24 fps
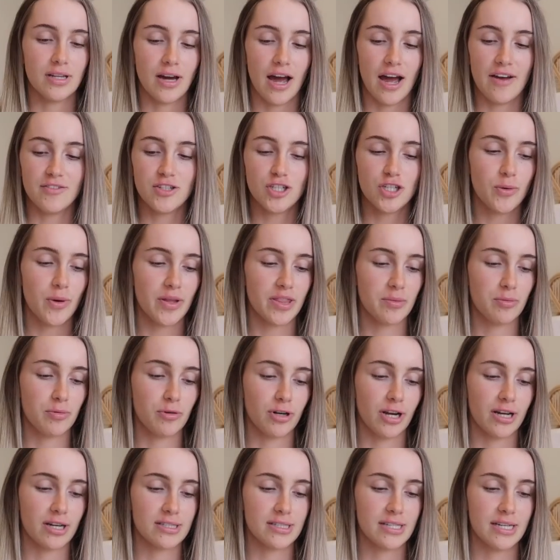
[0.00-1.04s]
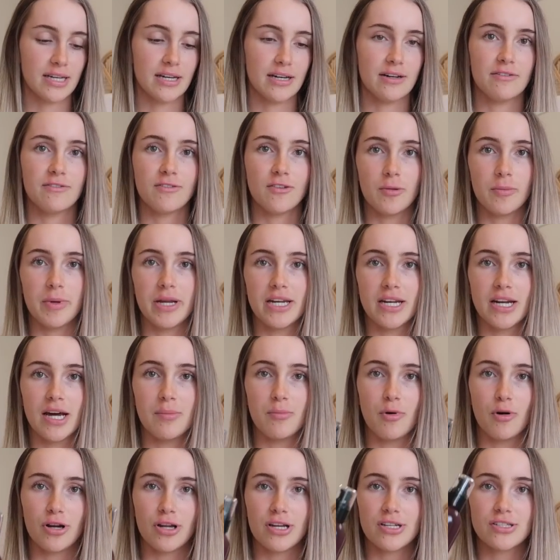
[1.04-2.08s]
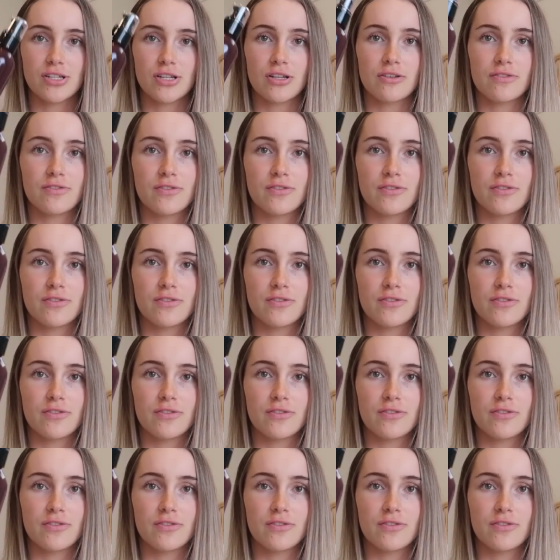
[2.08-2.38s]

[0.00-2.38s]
I have two other products here from Eden Eye Body. So the